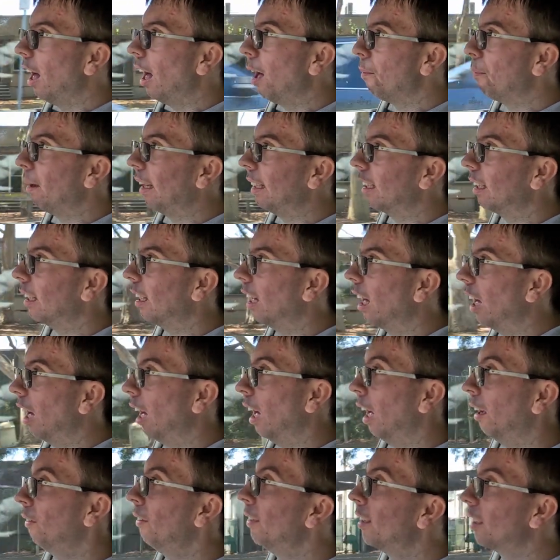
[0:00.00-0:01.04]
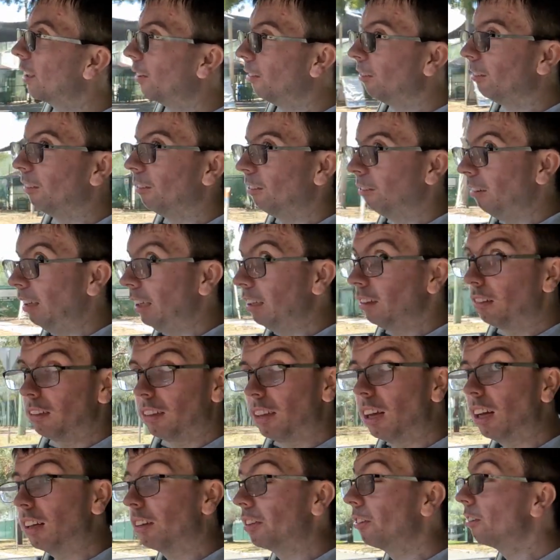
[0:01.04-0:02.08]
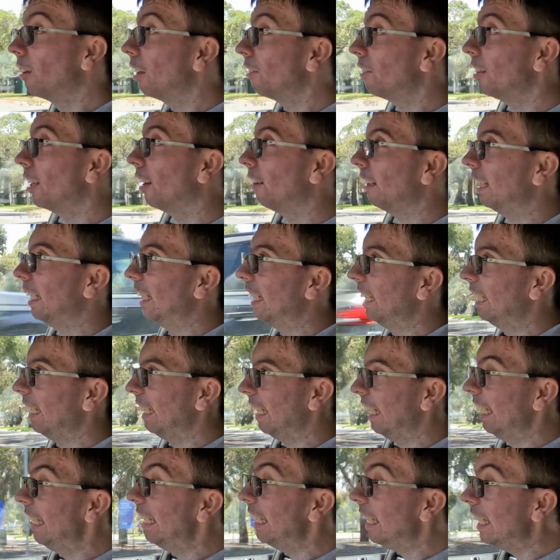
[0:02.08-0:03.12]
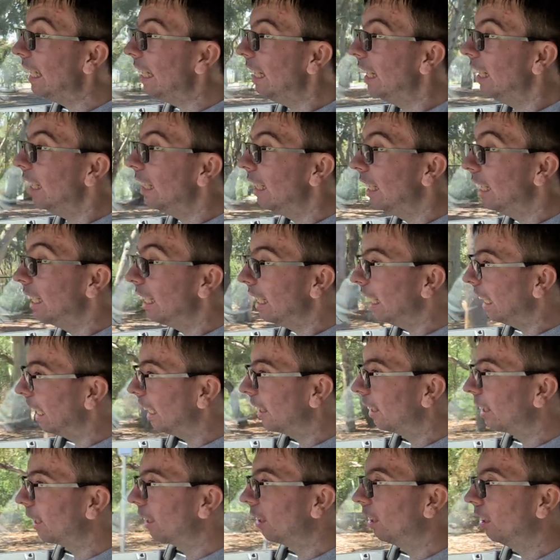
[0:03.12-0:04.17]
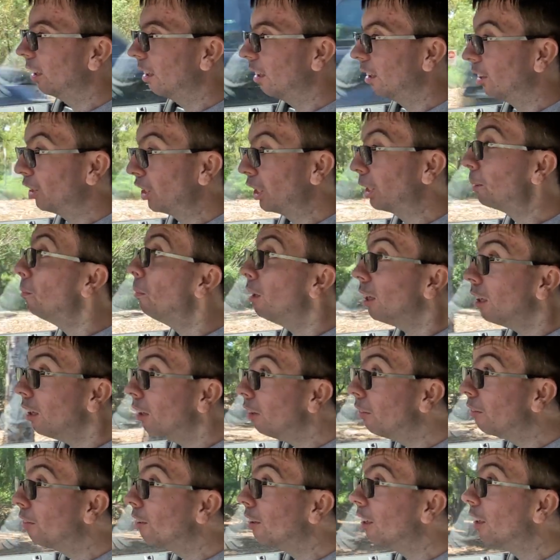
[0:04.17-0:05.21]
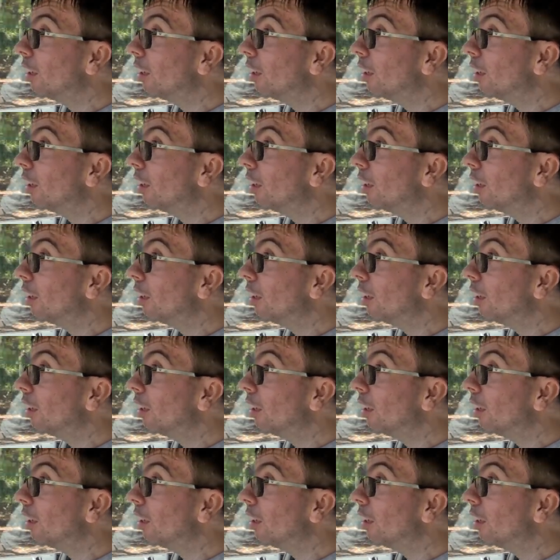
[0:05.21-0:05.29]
I mean, I think it's a really good car to drive. You know, it's easy, it's smooth.